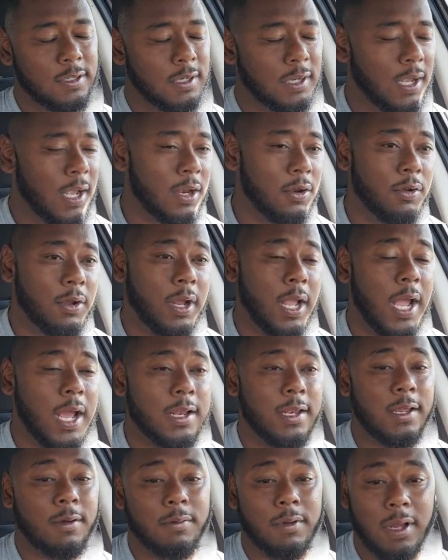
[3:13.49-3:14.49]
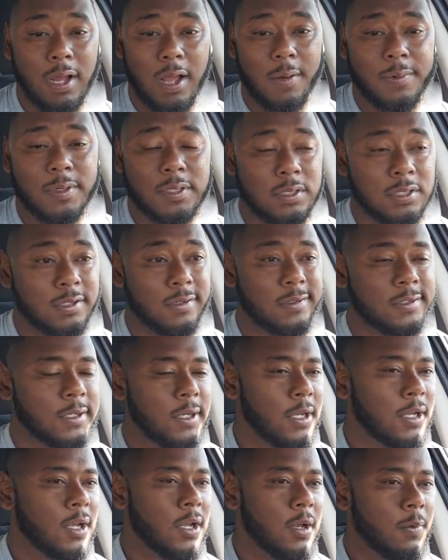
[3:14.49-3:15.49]
They got all the goddamn common sense,
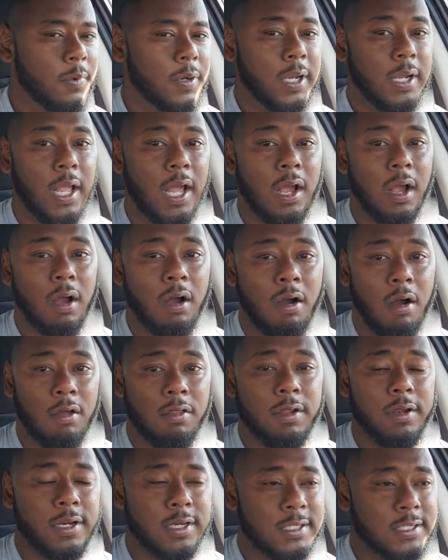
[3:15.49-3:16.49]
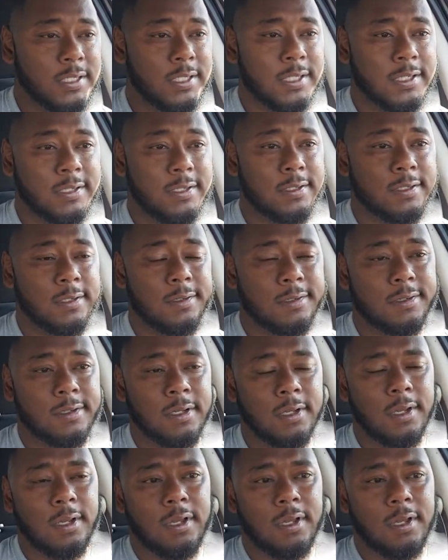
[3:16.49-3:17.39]
but they got all of their senses.